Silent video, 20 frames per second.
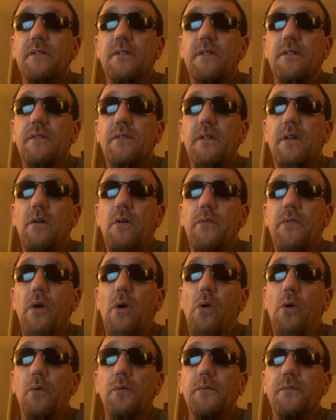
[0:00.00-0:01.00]
the
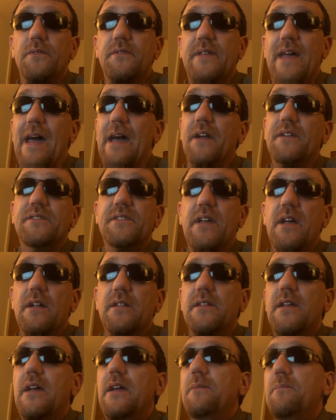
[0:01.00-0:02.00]
whole tax
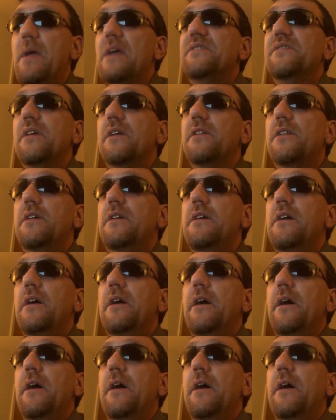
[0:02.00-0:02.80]
cut thing, basically,